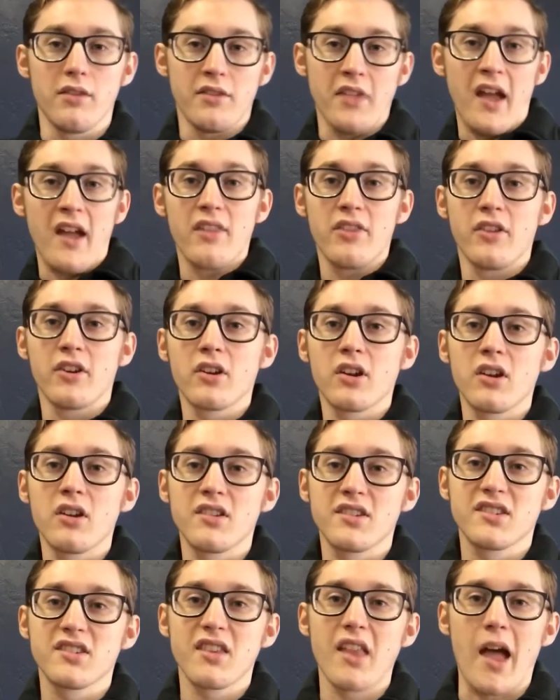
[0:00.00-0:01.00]
That they're going
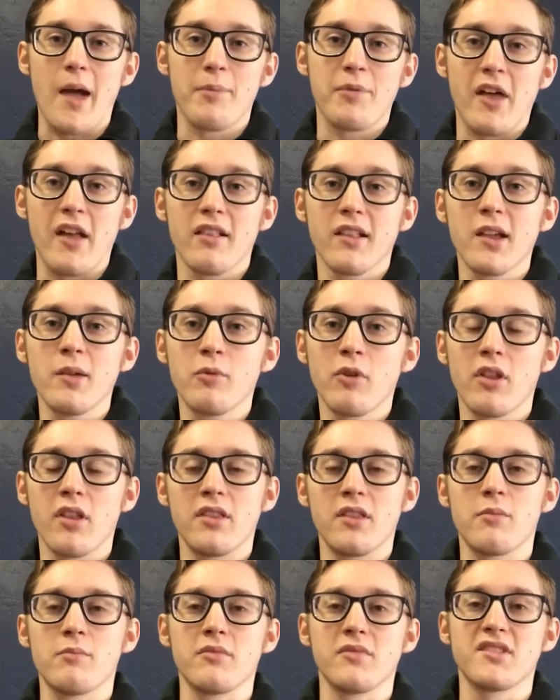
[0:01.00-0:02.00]
to slap that label
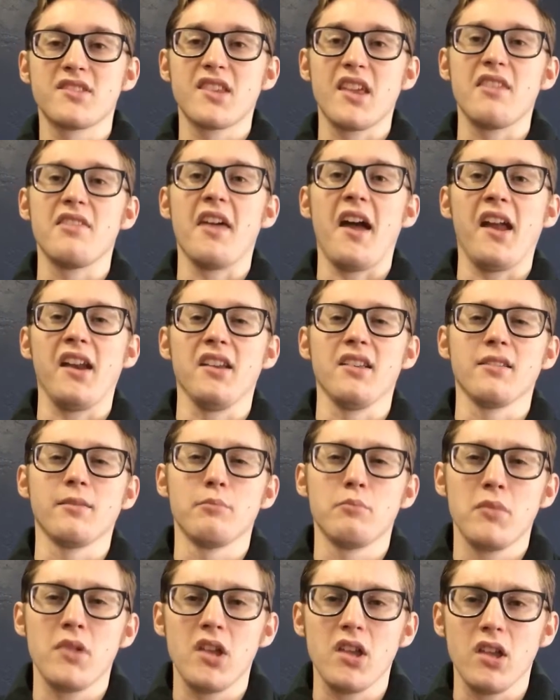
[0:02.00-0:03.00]
on them and say, that is
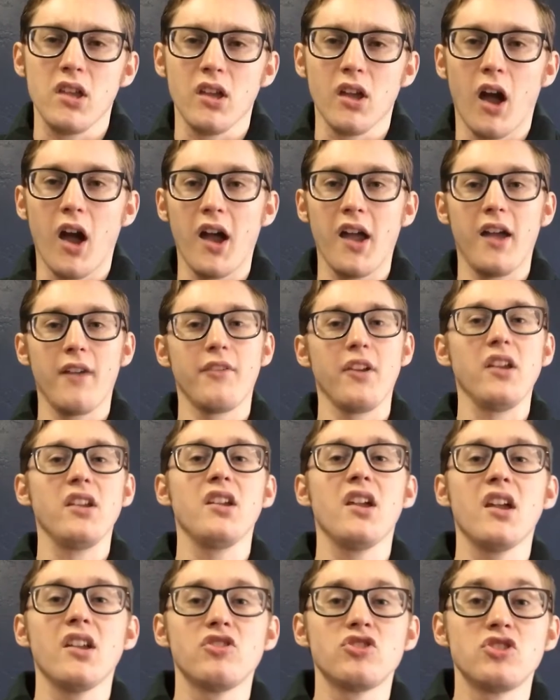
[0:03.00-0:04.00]
me. I have
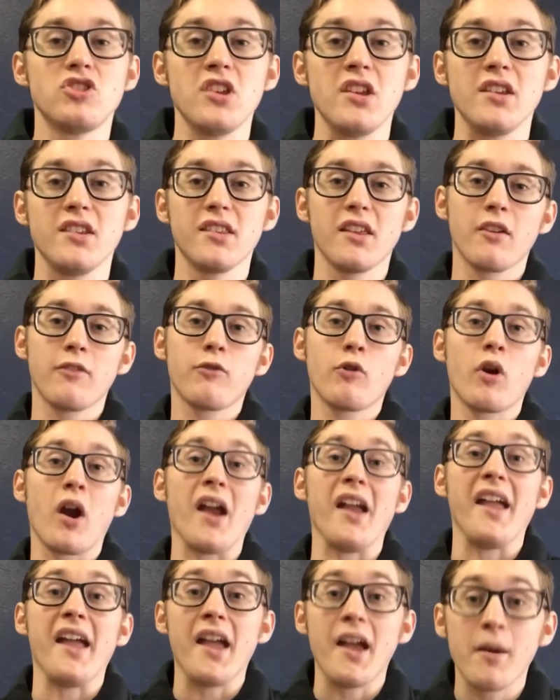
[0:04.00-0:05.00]
ADHD, therefore
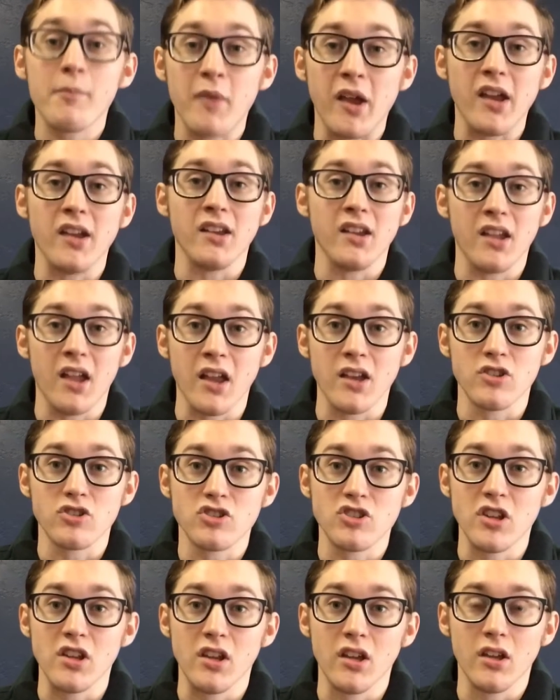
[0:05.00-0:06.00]
I am
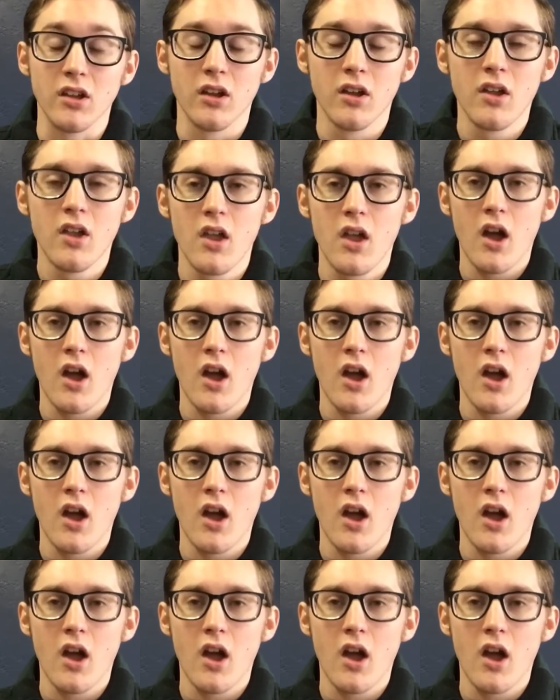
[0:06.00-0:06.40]
ADHD.